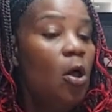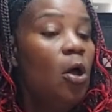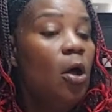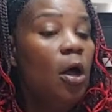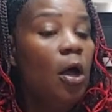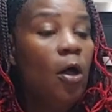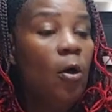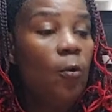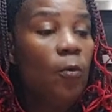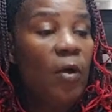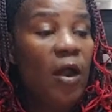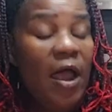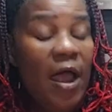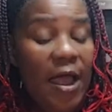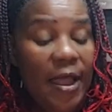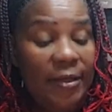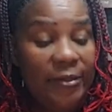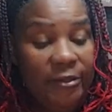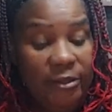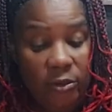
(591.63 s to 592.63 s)
All
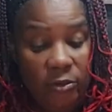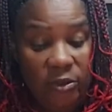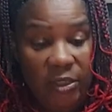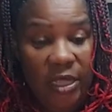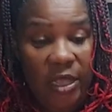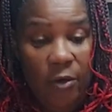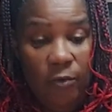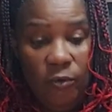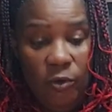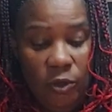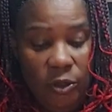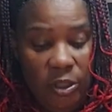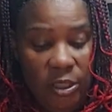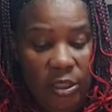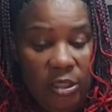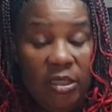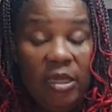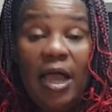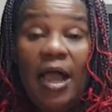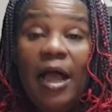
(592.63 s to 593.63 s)
right, so now we'll
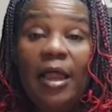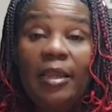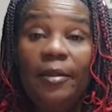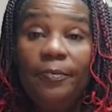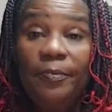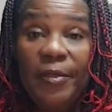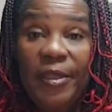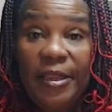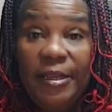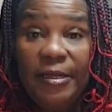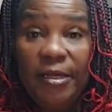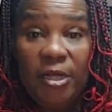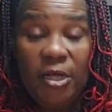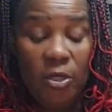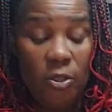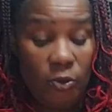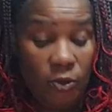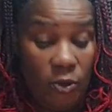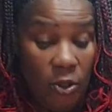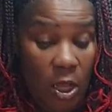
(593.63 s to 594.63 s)
get the
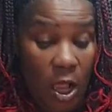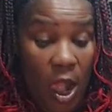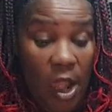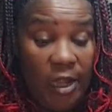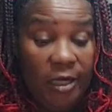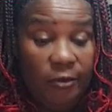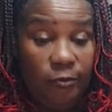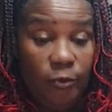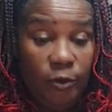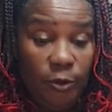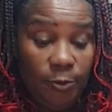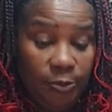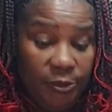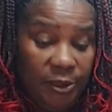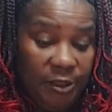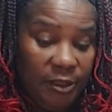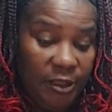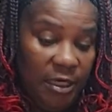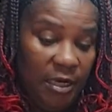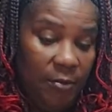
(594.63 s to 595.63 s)
jalapenos and we'll put
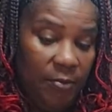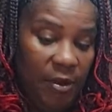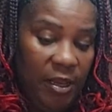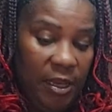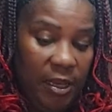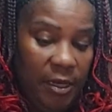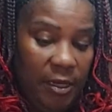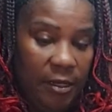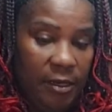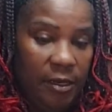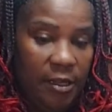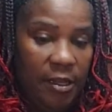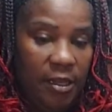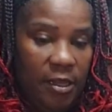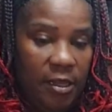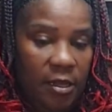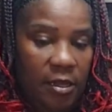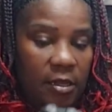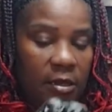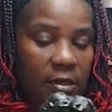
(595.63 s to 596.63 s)
them in
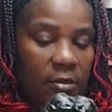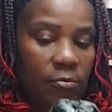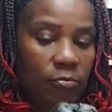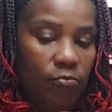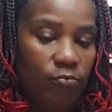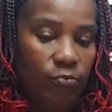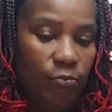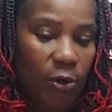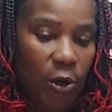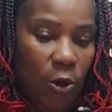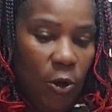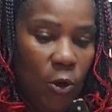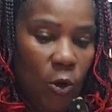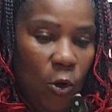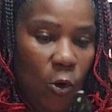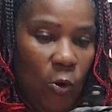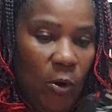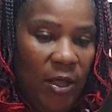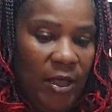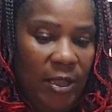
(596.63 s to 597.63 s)
the
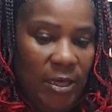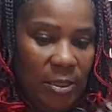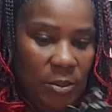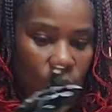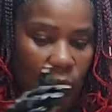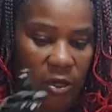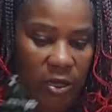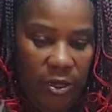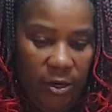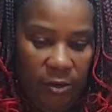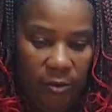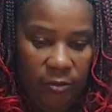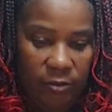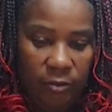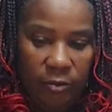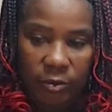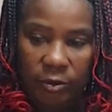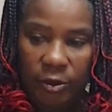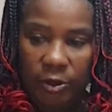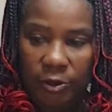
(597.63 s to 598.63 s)
bowl as well.
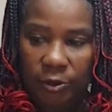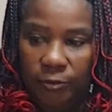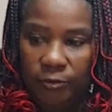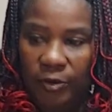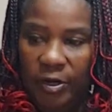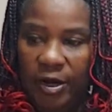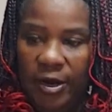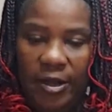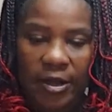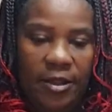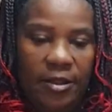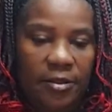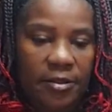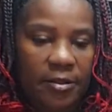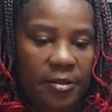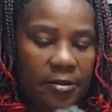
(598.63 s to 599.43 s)
All right.